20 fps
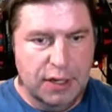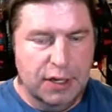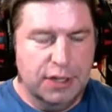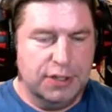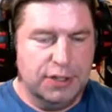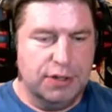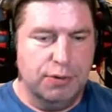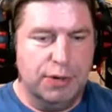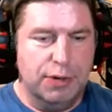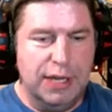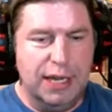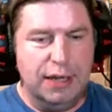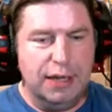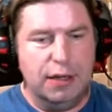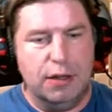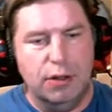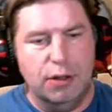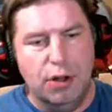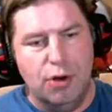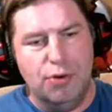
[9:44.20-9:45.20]
So
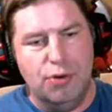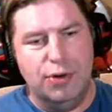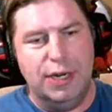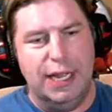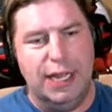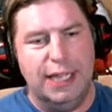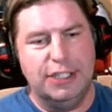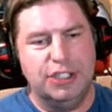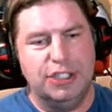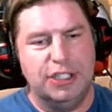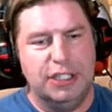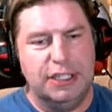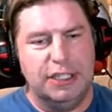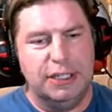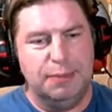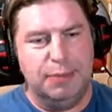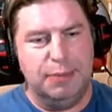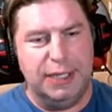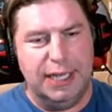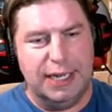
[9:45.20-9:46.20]
git clone
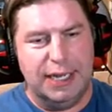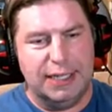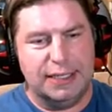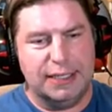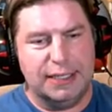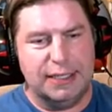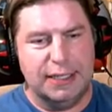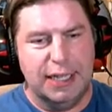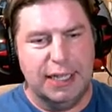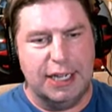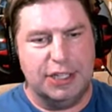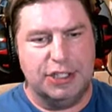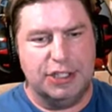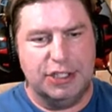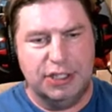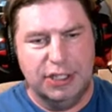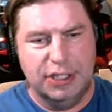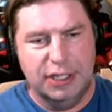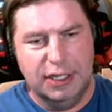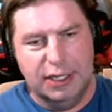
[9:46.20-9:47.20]
https
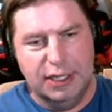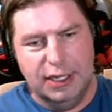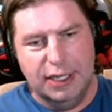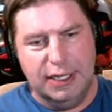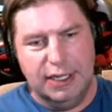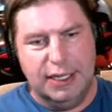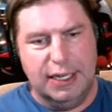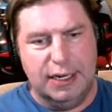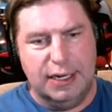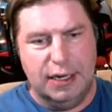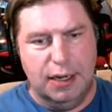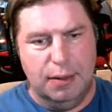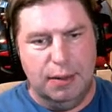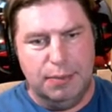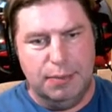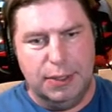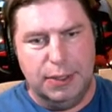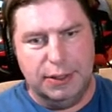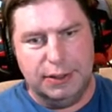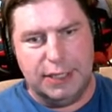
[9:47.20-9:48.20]
slash
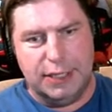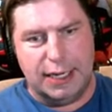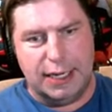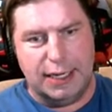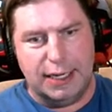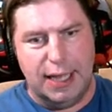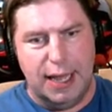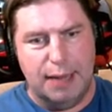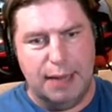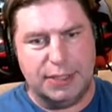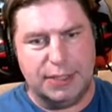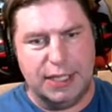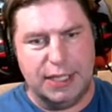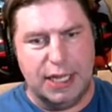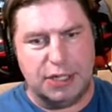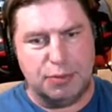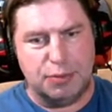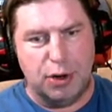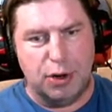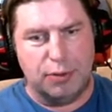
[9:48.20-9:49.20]
github.com
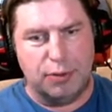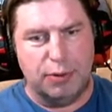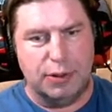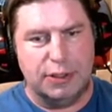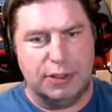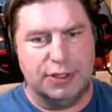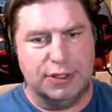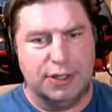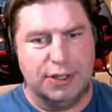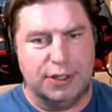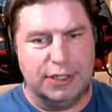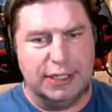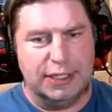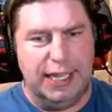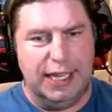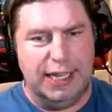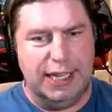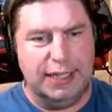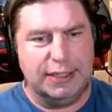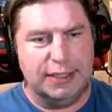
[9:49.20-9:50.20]
slash Broadwell Consulting
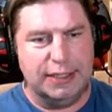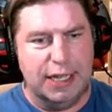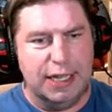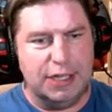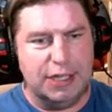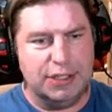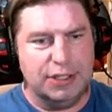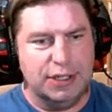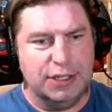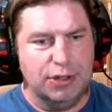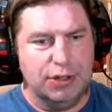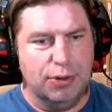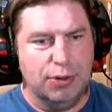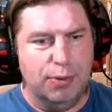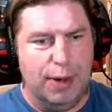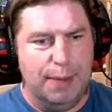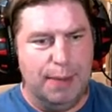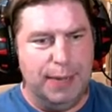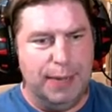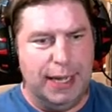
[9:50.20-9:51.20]
Inc. slash serial
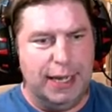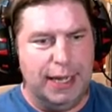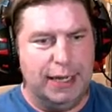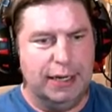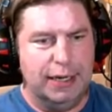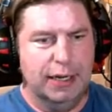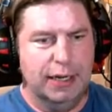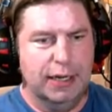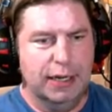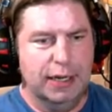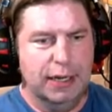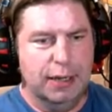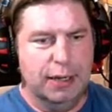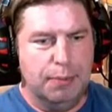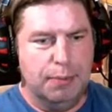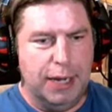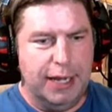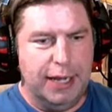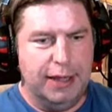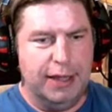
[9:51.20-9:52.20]
wombat
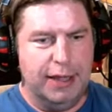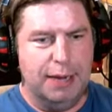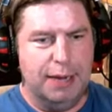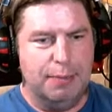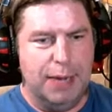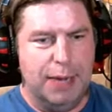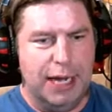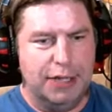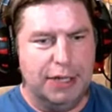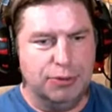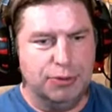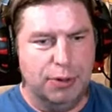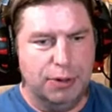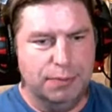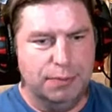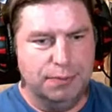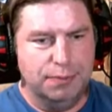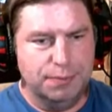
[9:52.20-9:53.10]
python module.